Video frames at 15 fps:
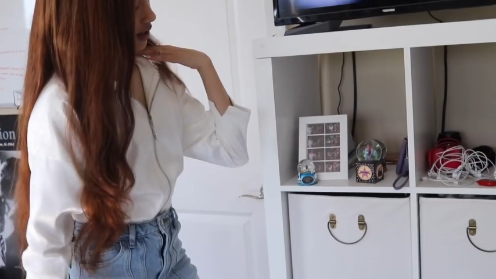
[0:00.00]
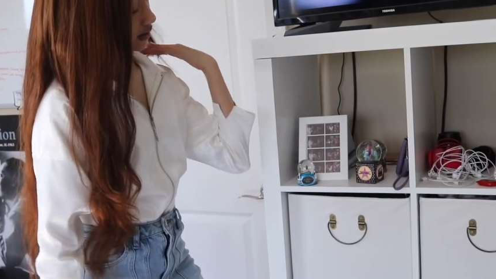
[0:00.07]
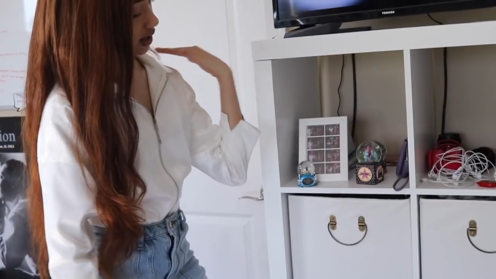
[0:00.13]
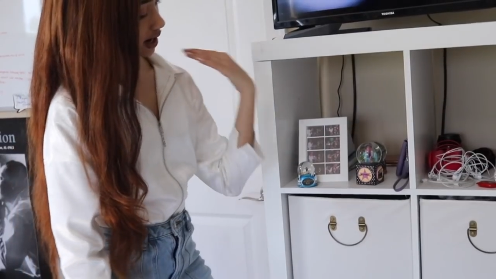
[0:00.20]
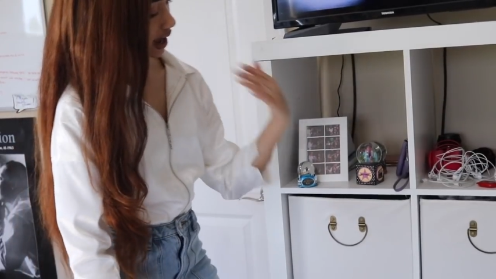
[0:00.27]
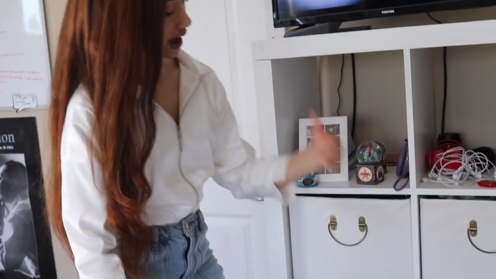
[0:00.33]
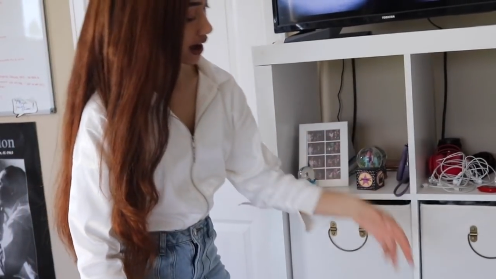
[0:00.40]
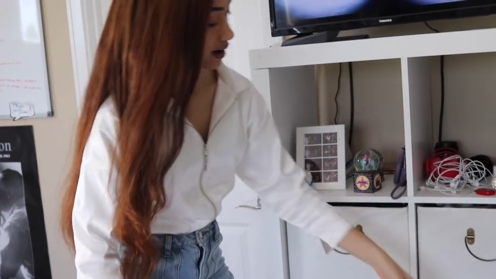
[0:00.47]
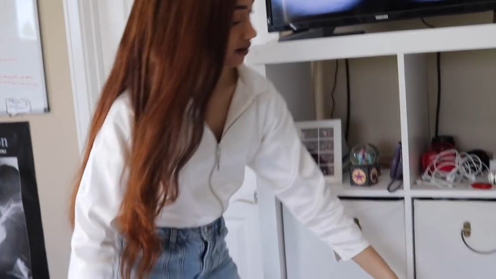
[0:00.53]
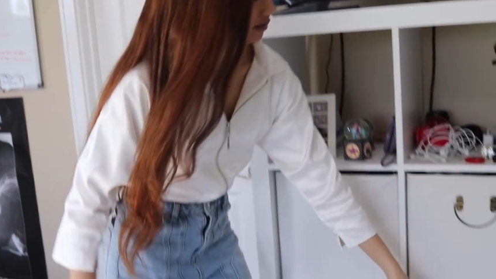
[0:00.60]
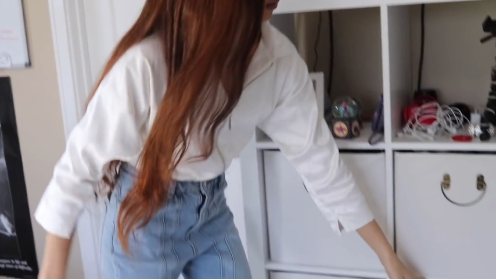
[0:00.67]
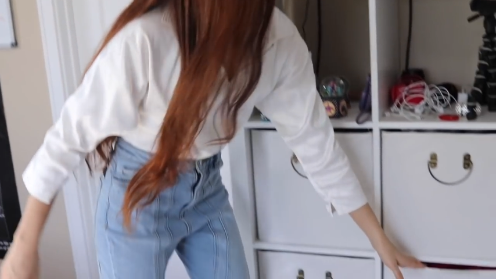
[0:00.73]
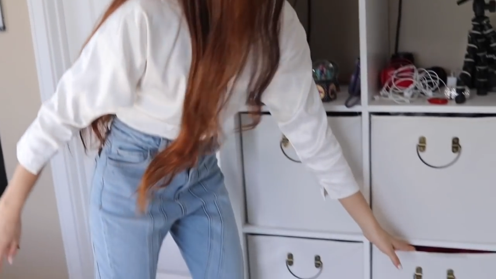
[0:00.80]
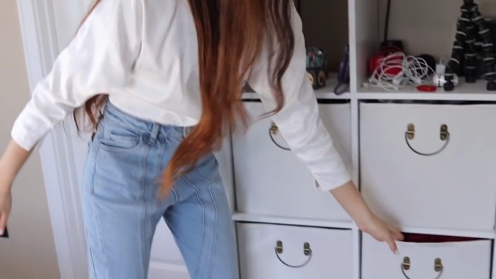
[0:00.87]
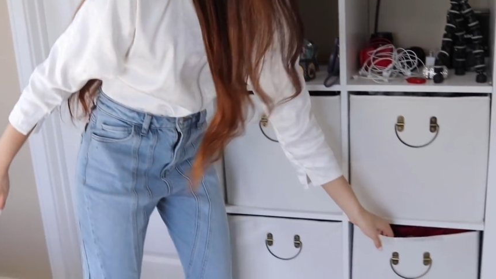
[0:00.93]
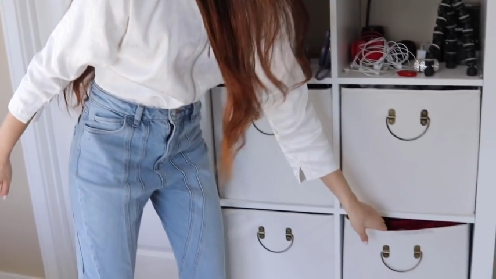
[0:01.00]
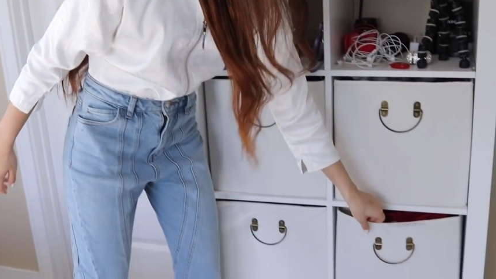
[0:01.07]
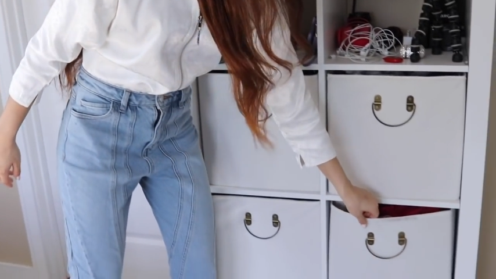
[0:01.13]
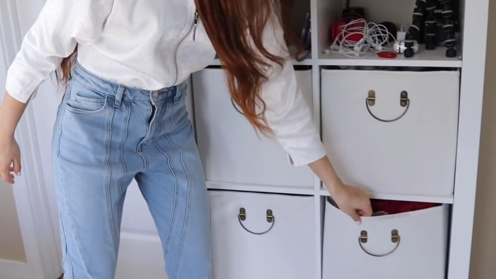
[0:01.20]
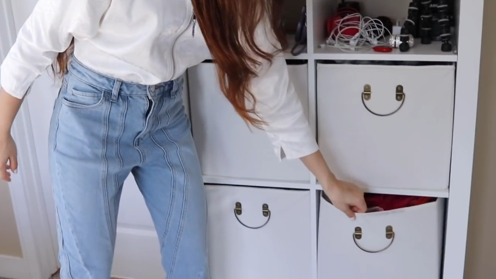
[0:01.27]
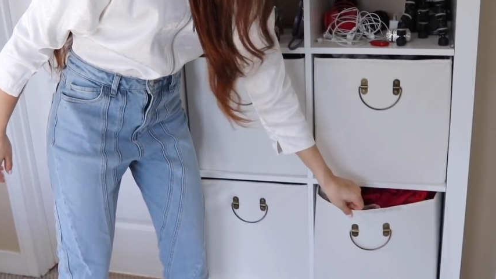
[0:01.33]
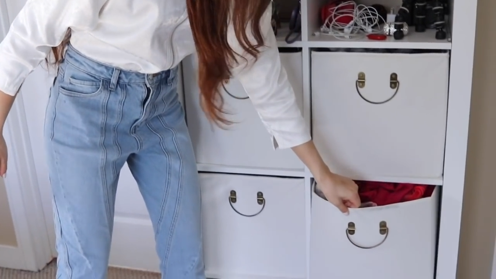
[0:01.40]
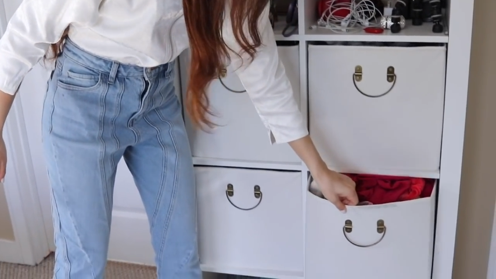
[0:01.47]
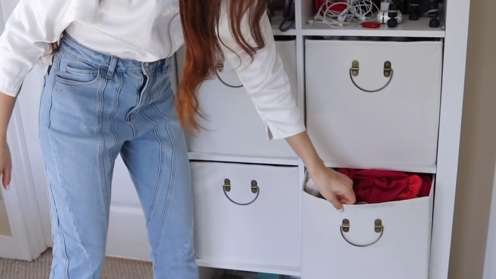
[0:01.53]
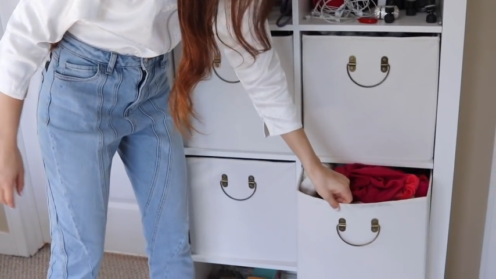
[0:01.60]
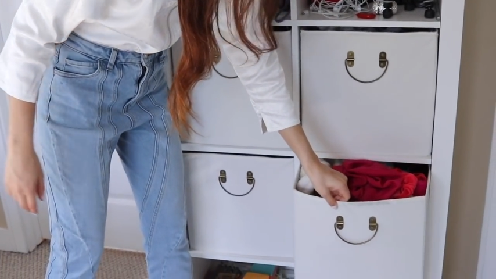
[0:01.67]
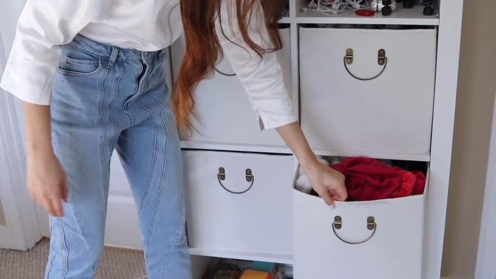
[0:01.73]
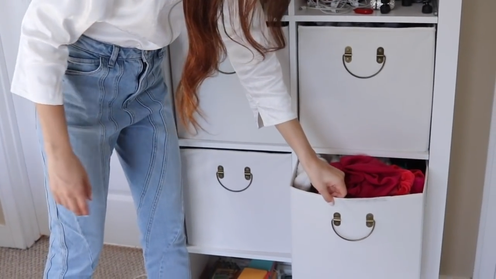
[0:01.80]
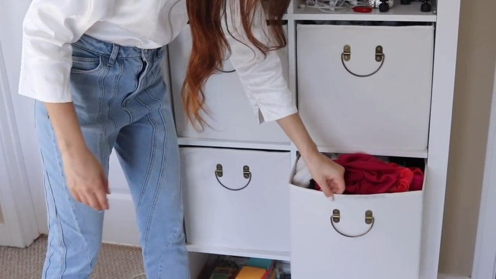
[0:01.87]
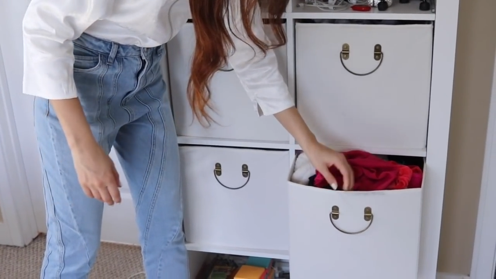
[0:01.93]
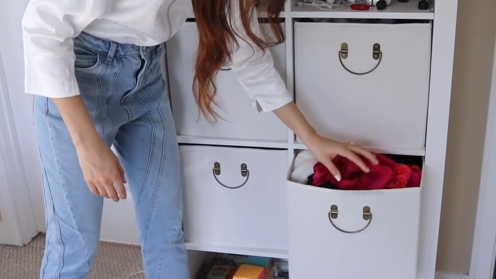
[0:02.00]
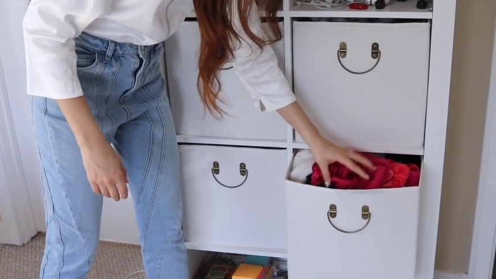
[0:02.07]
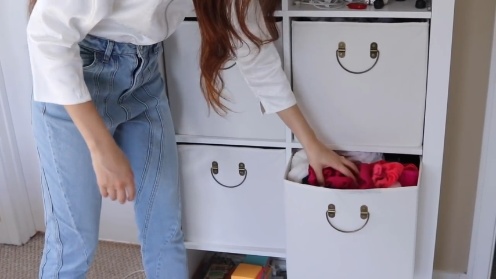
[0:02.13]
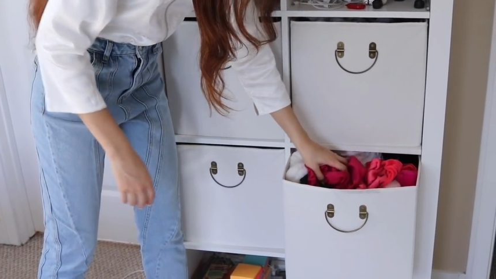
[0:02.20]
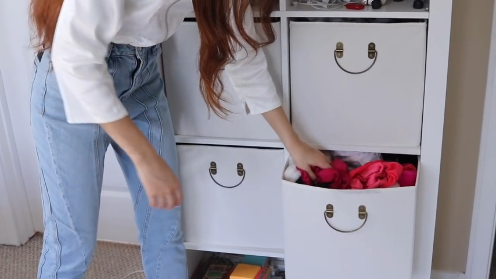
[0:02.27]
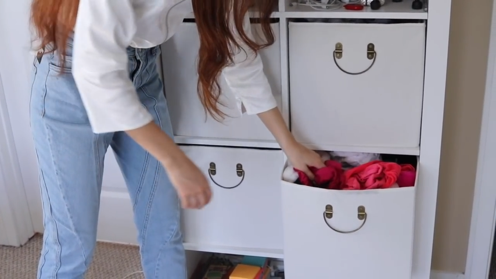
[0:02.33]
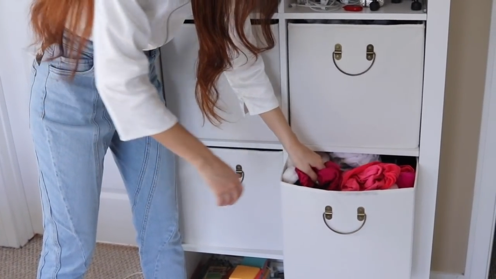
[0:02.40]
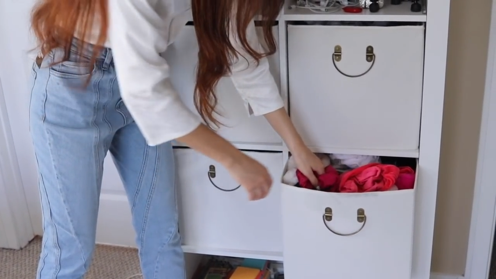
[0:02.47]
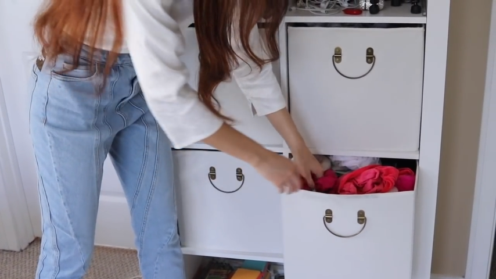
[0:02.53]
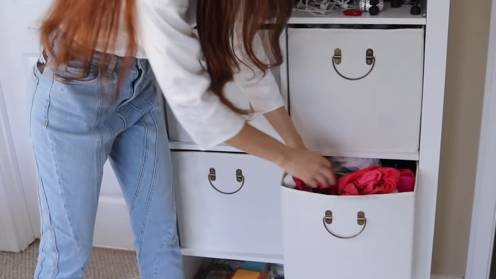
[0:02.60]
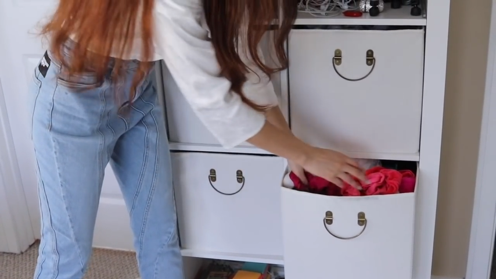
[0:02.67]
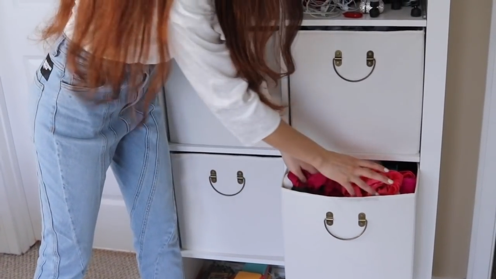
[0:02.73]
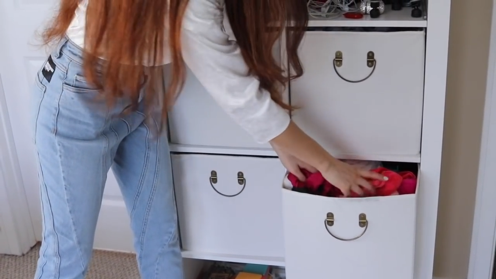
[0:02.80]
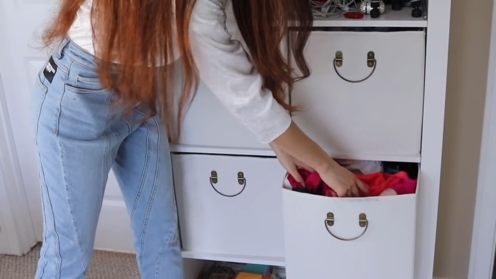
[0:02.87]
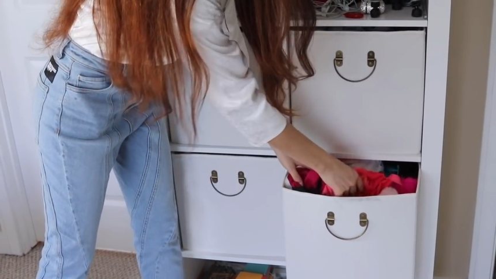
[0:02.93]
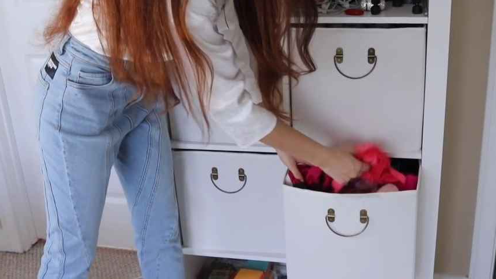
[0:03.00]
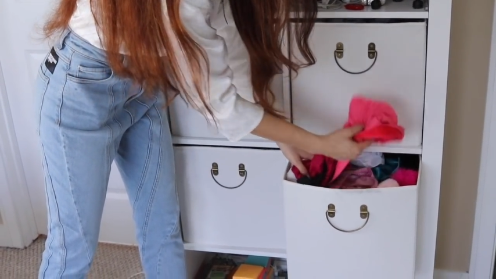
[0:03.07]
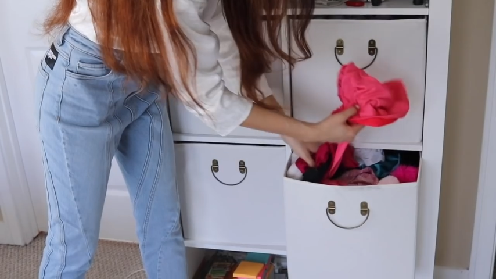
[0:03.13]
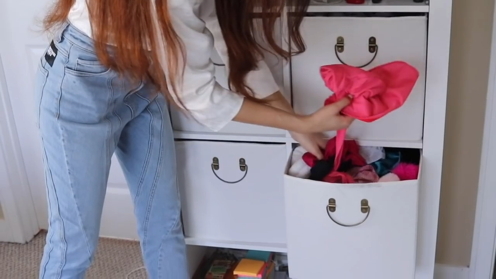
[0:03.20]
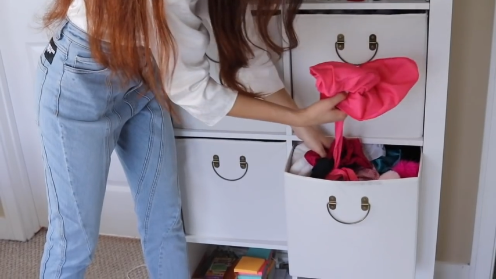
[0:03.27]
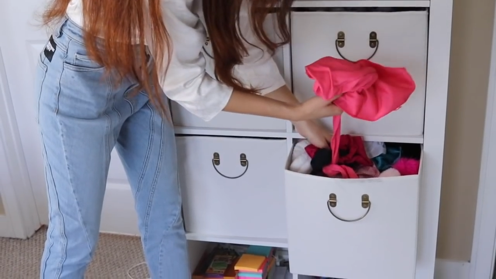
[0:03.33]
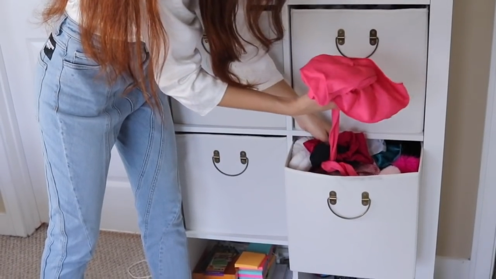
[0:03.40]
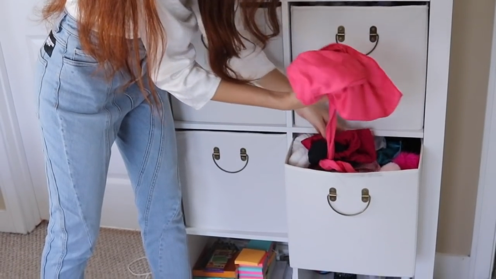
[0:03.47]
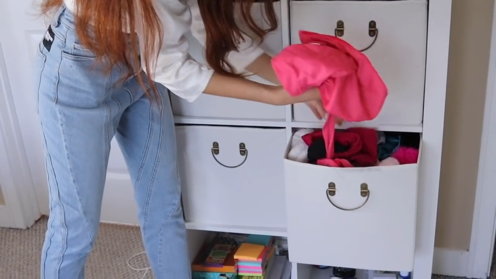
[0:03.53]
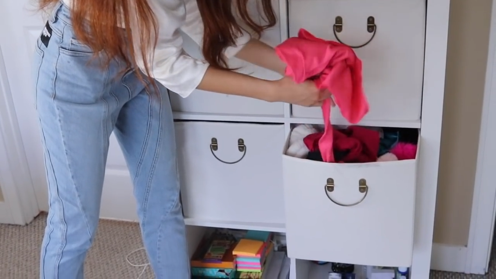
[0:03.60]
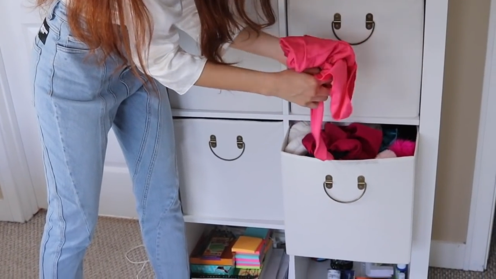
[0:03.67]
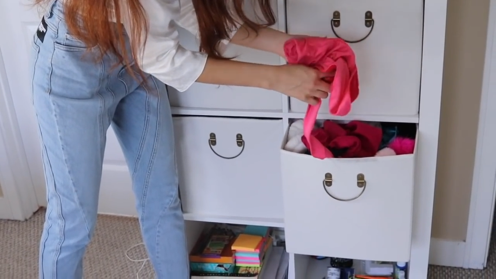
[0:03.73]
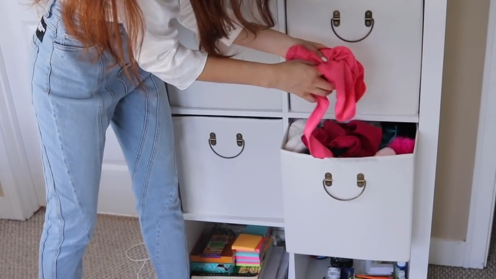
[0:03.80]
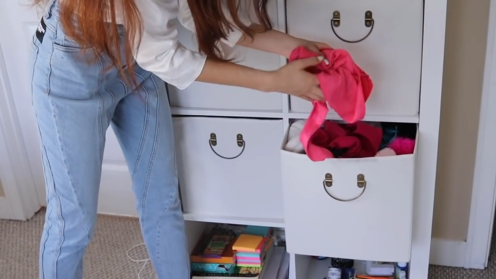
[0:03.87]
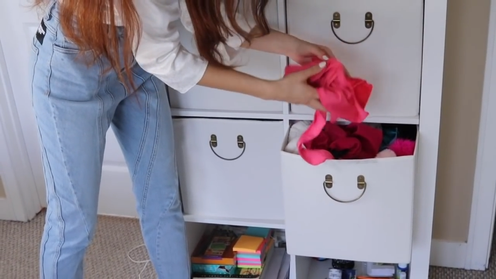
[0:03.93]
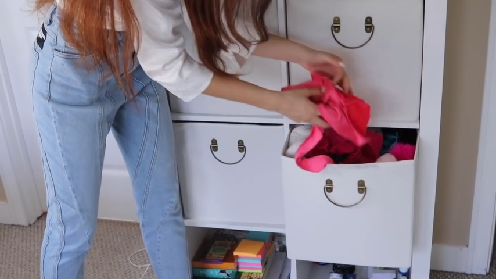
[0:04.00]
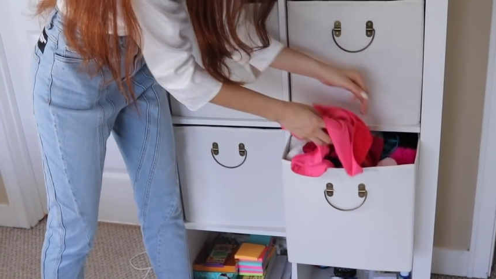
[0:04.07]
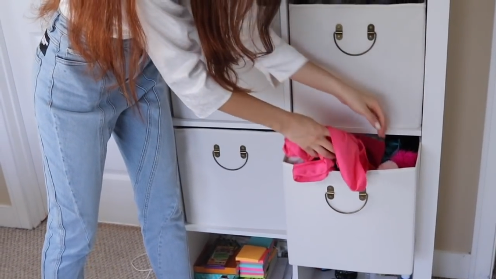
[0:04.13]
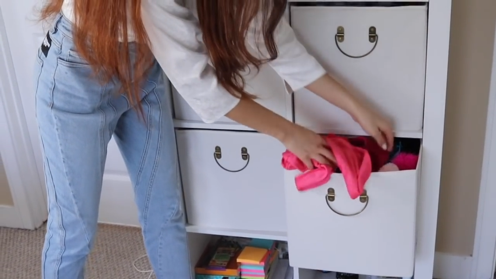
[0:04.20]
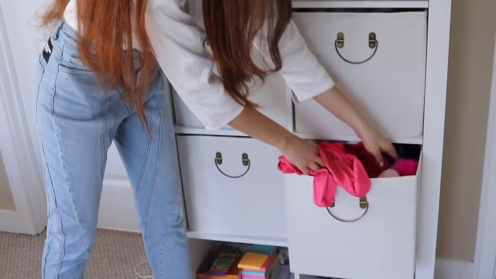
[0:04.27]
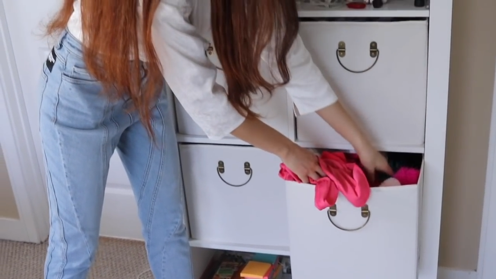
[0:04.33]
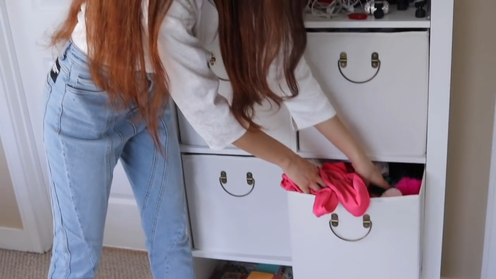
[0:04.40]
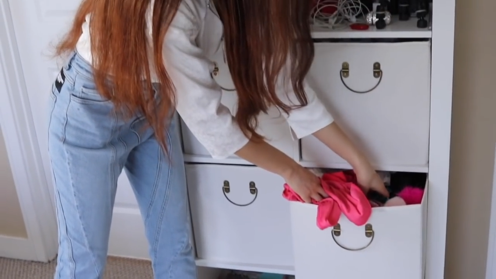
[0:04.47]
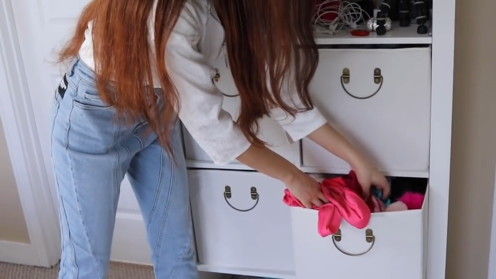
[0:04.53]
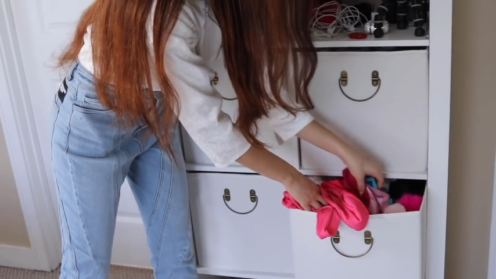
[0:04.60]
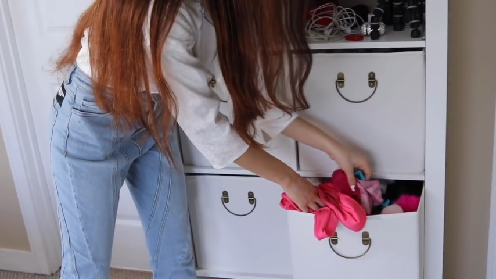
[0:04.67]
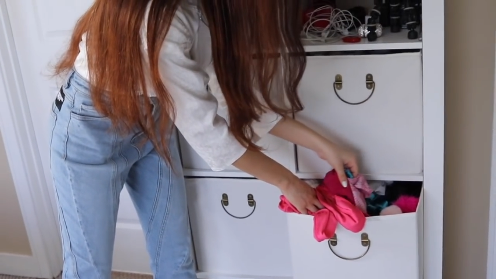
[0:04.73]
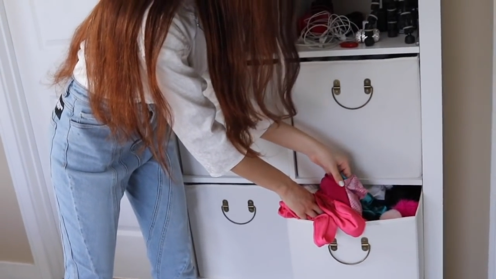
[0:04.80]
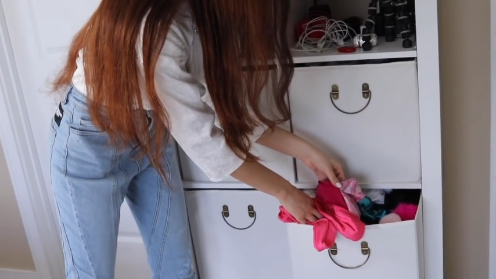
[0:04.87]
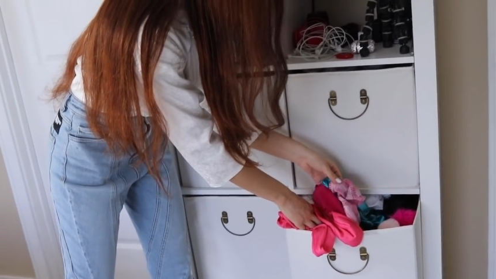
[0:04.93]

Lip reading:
No face is visible, so there are no lips to read.